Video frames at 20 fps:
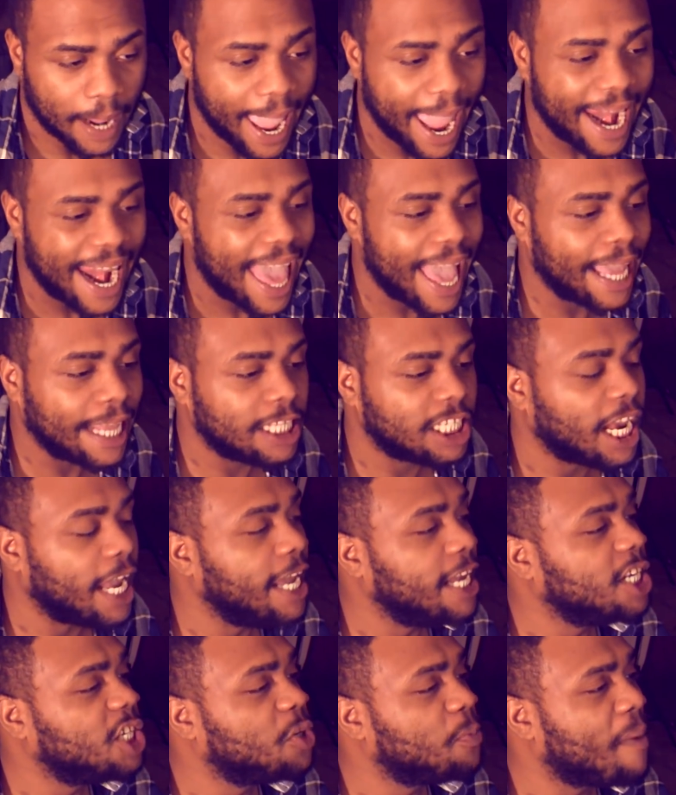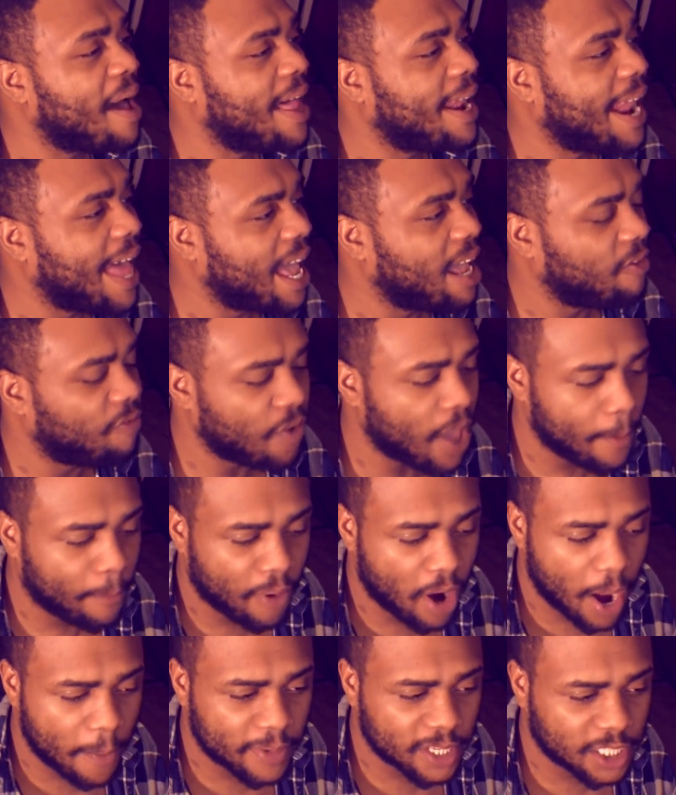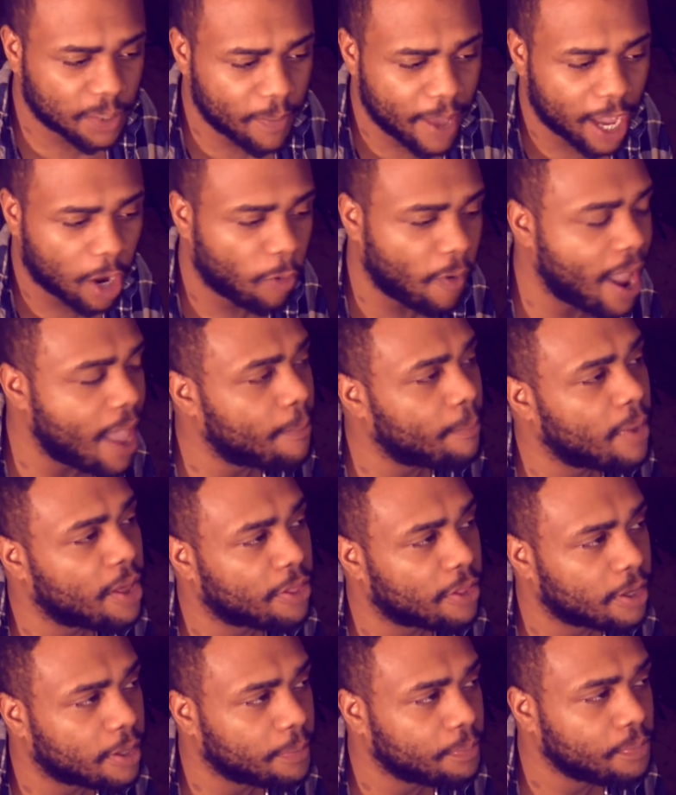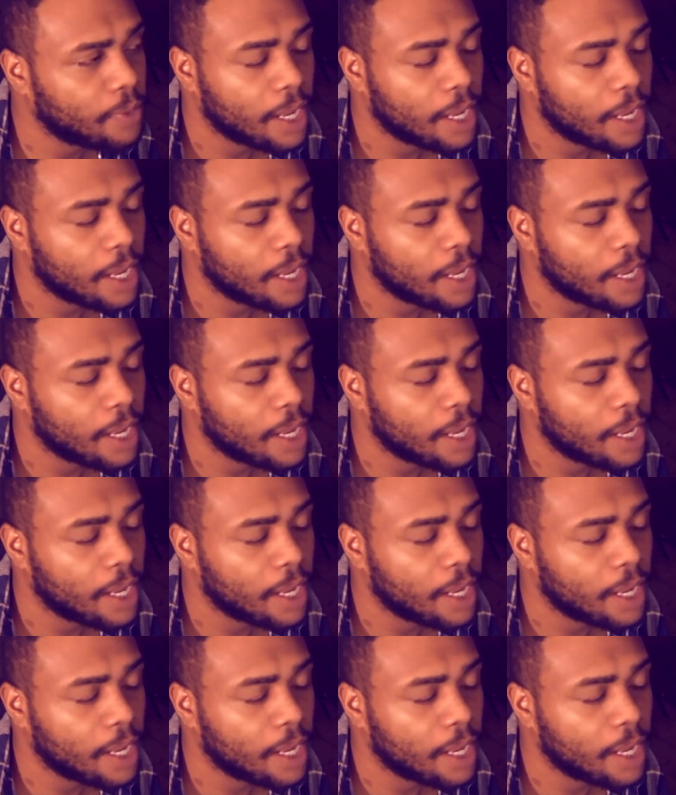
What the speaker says: And I changed my life. I promised my grandmother,